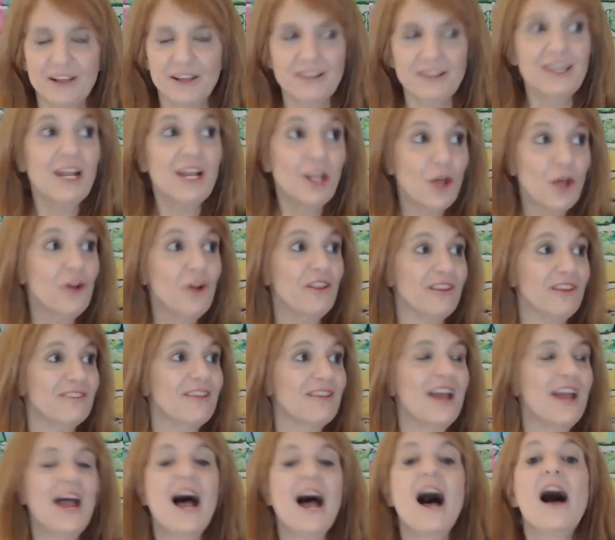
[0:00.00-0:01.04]
get a load of
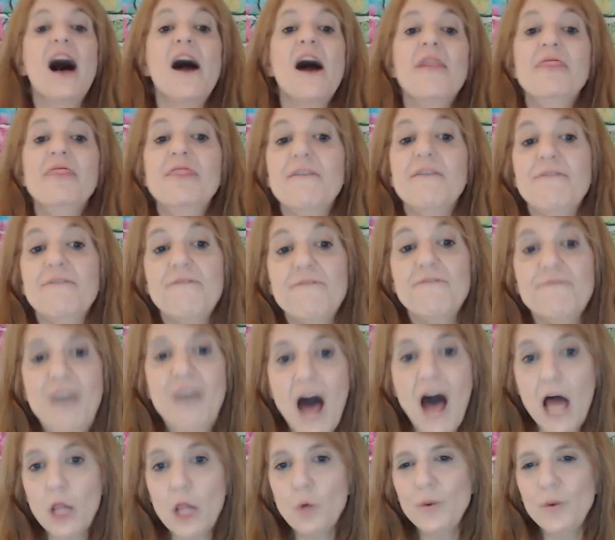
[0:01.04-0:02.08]
this, the
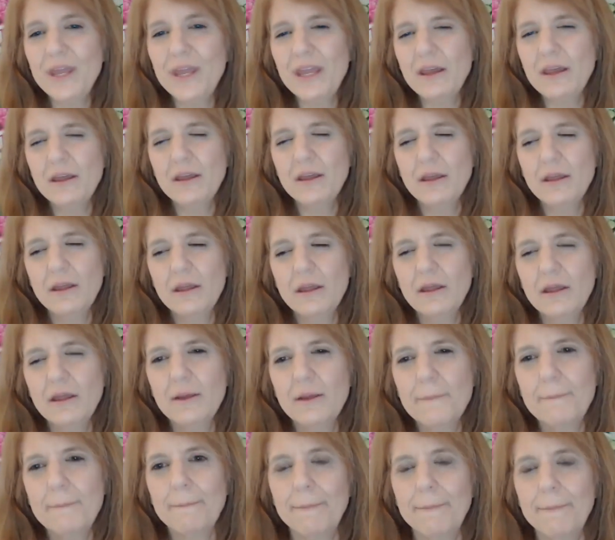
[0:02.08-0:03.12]
following,
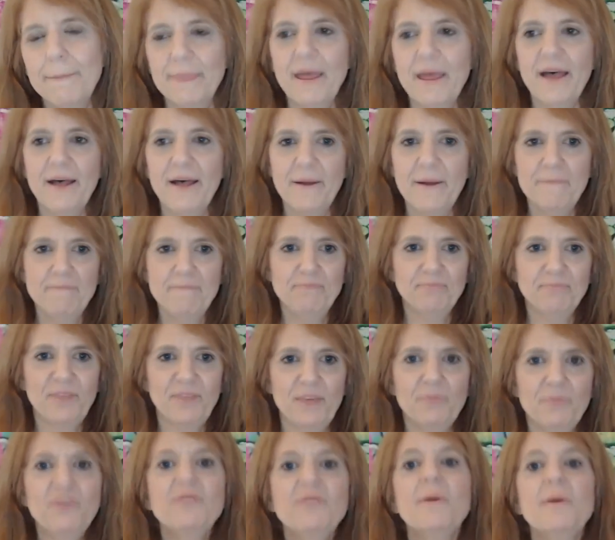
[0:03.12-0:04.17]
um,
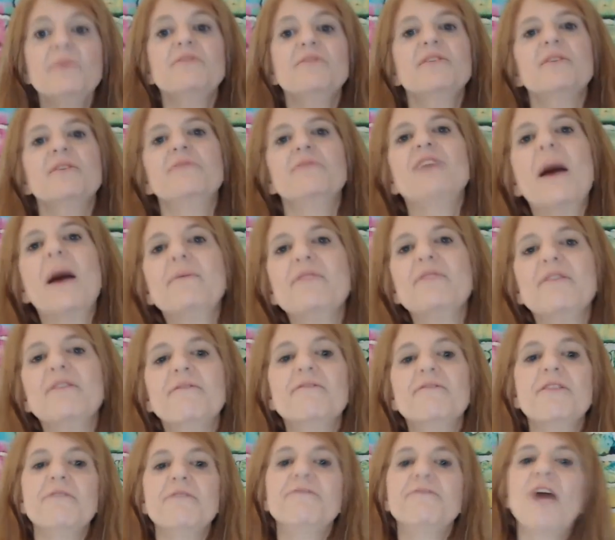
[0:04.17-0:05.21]
police departments that adopted the,
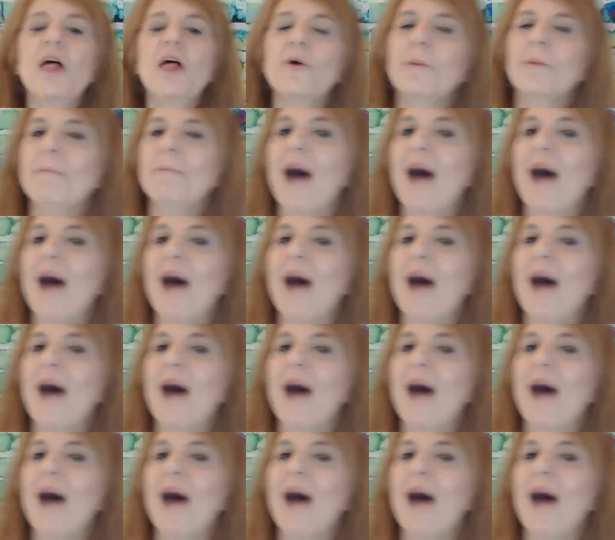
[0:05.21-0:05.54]
the following